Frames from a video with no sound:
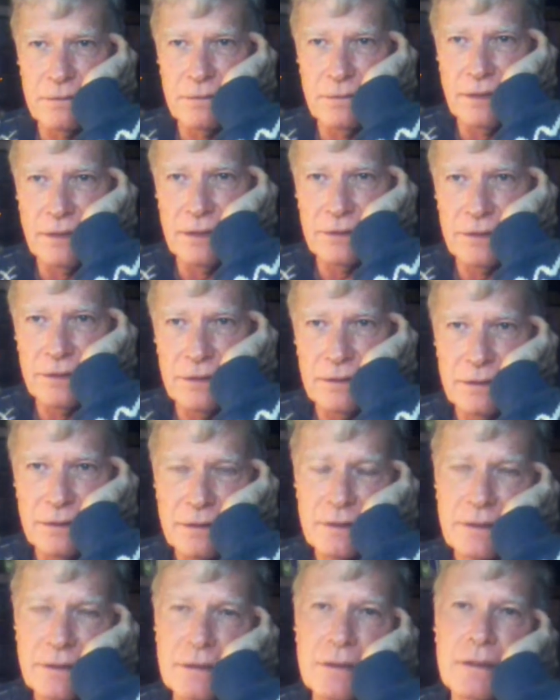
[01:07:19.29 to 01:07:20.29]
Russia.
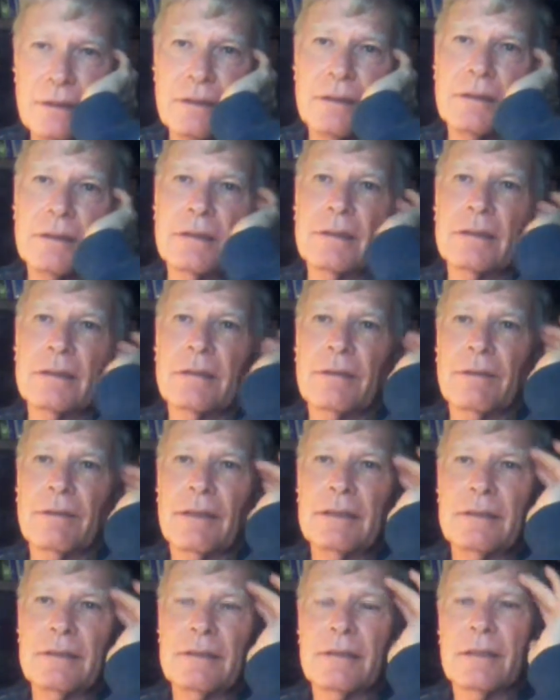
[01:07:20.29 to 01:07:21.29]

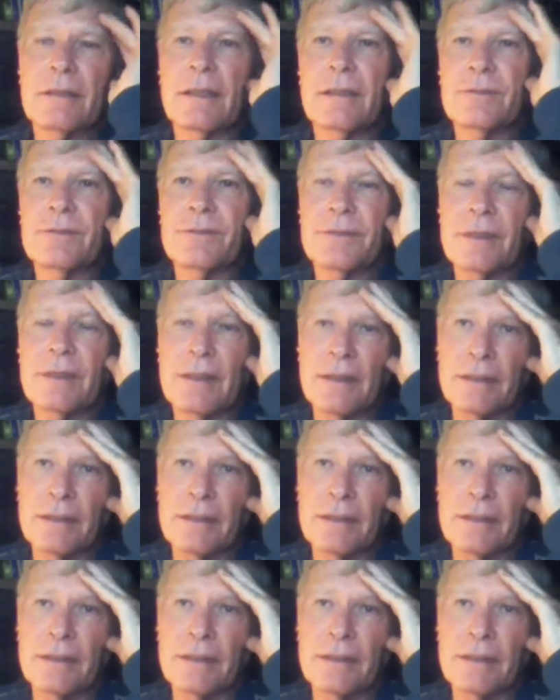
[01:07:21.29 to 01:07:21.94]
Crazy stuff.